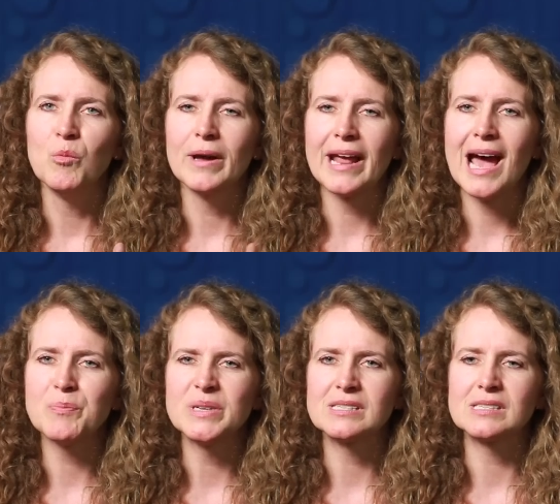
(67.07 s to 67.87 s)
what
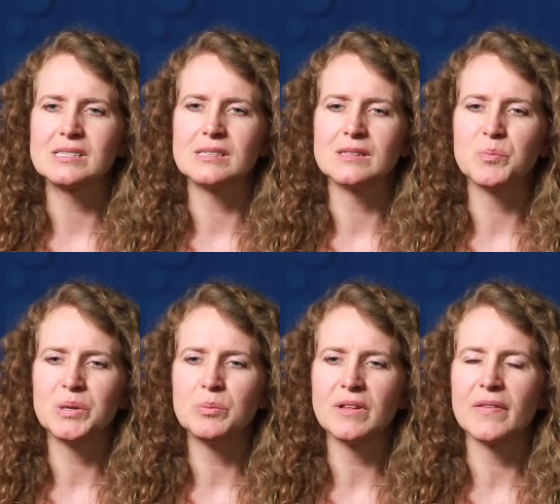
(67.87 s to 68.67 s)
happens is that the
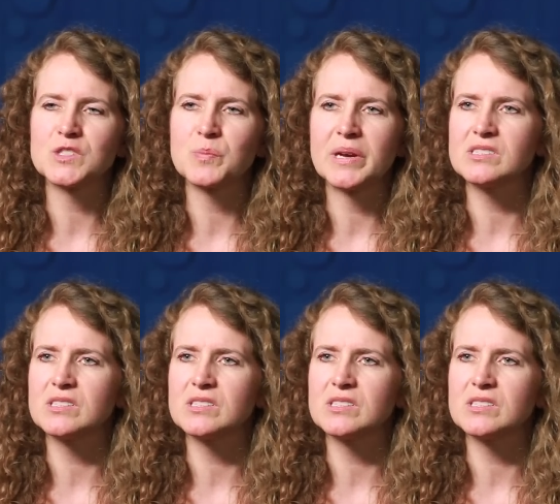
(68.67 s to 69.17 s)
people on the space